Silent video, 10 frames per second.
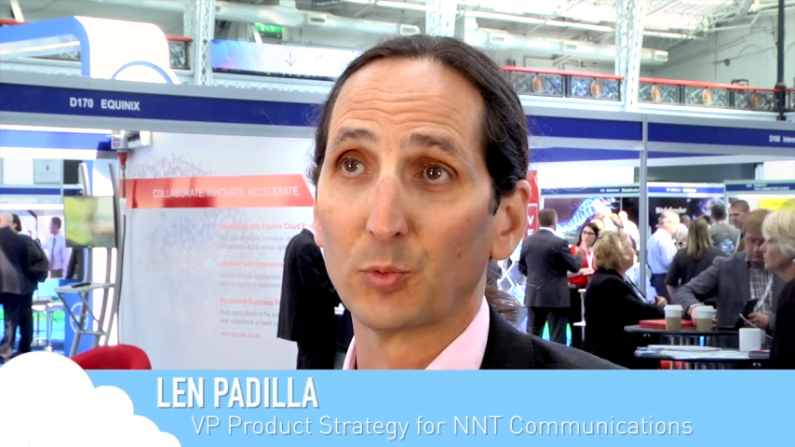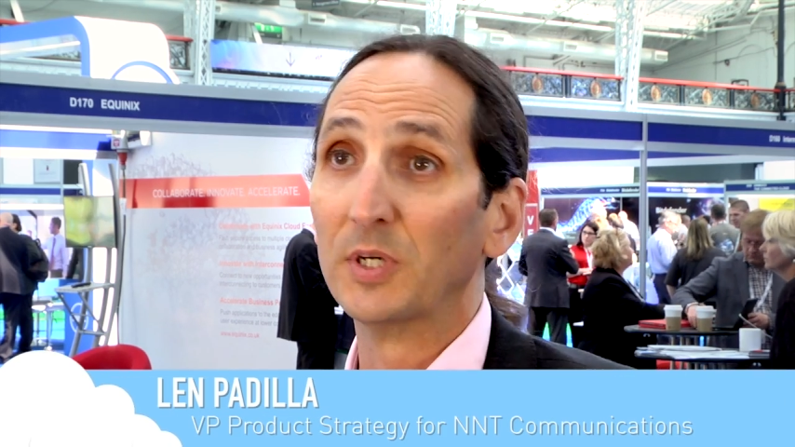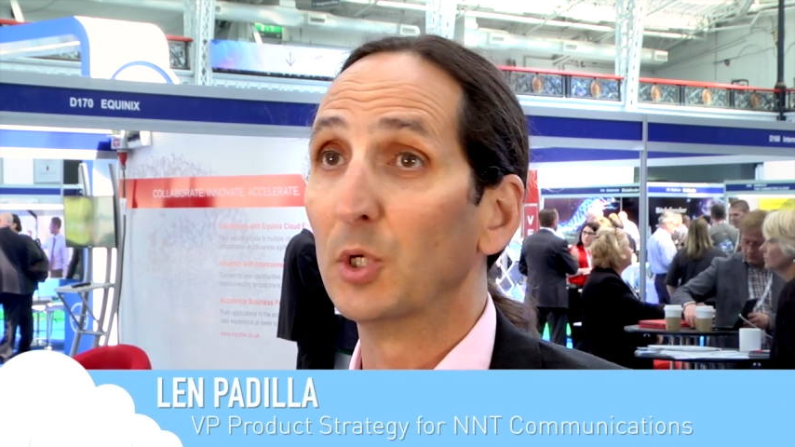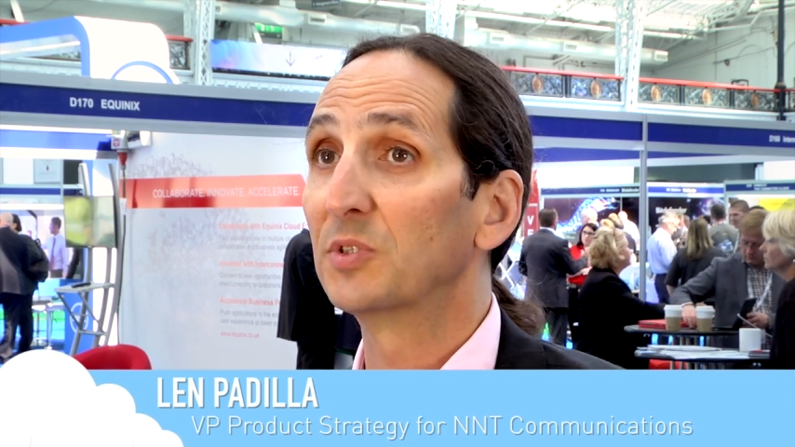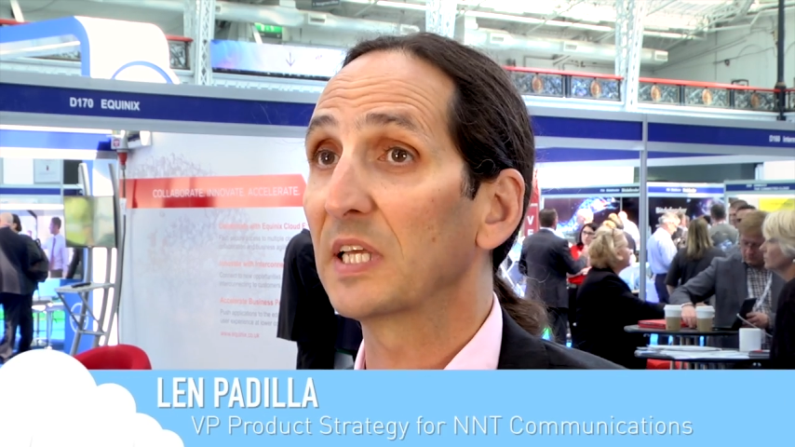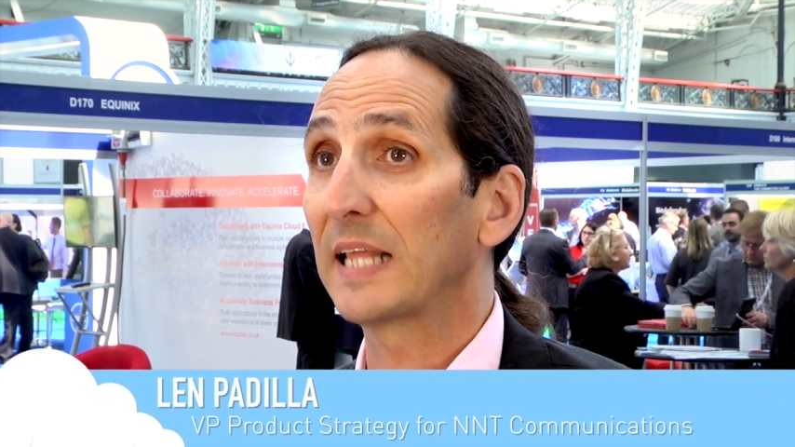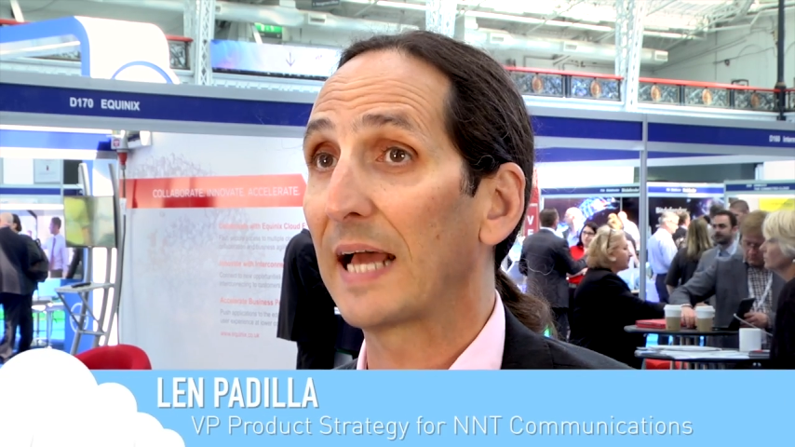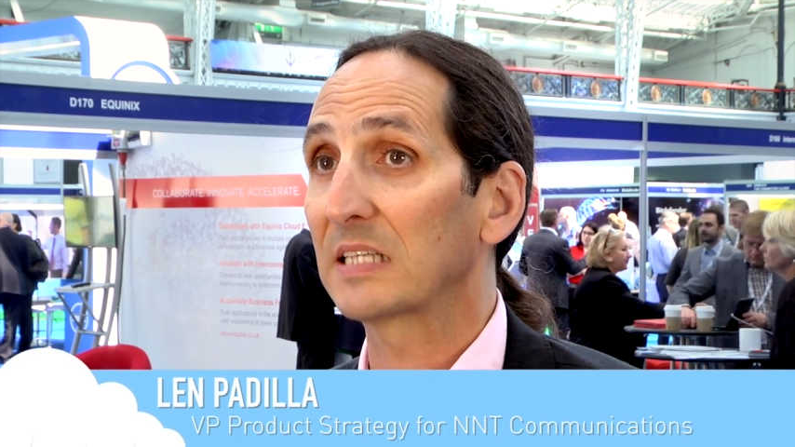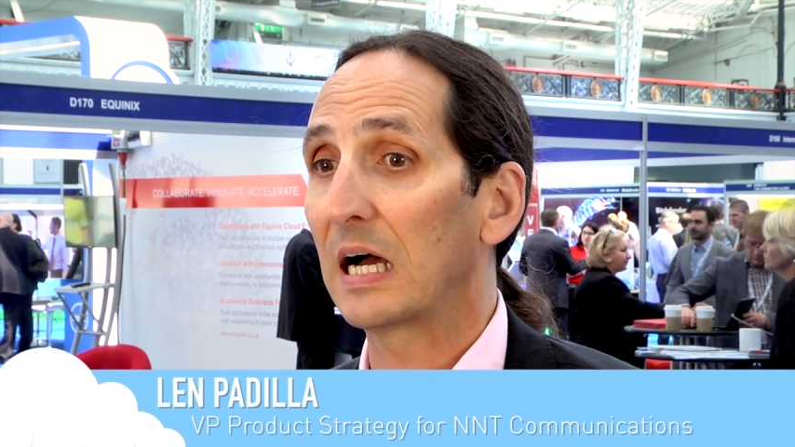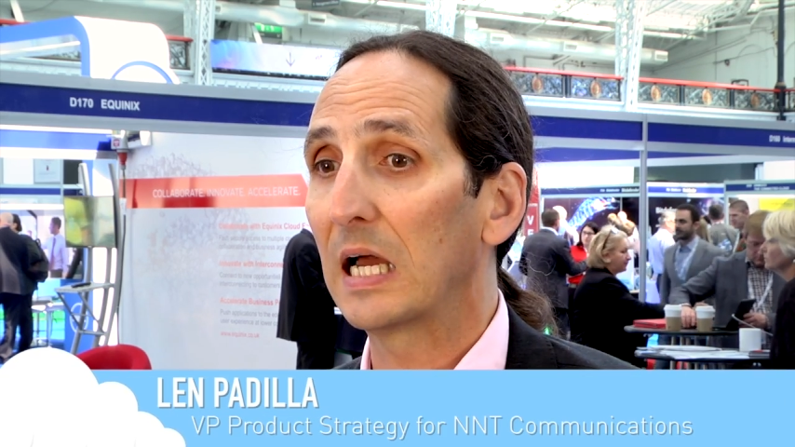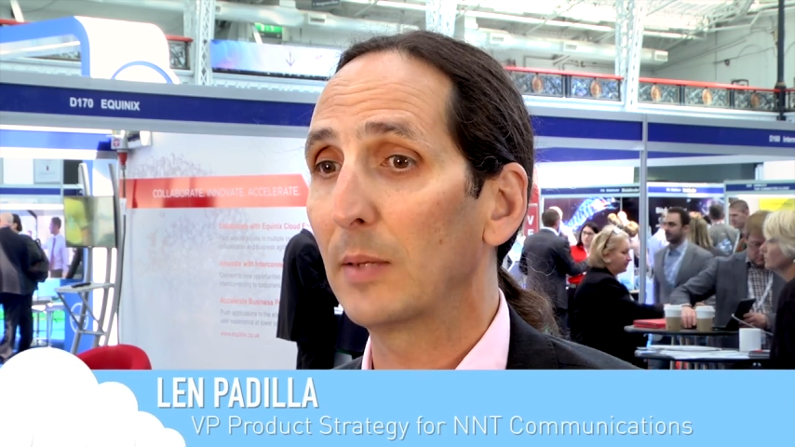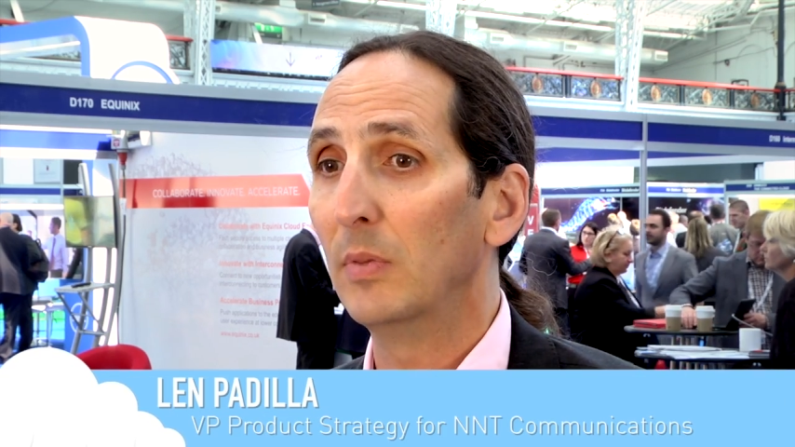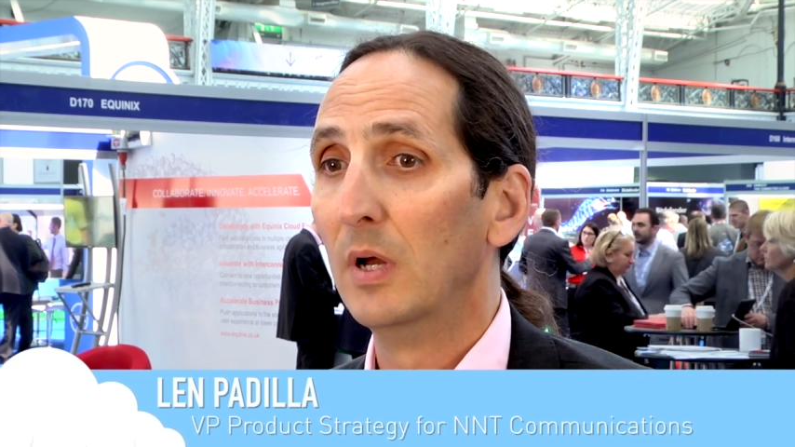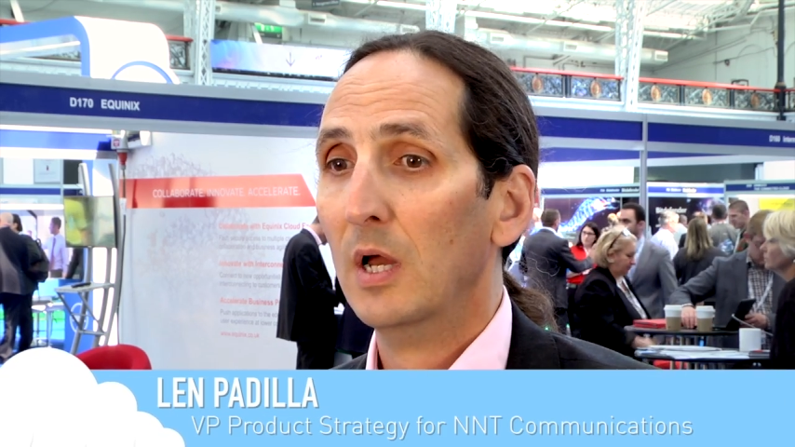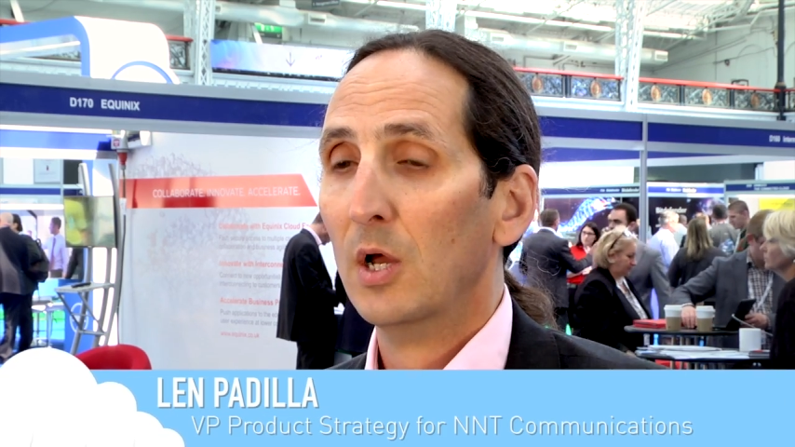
reducing that time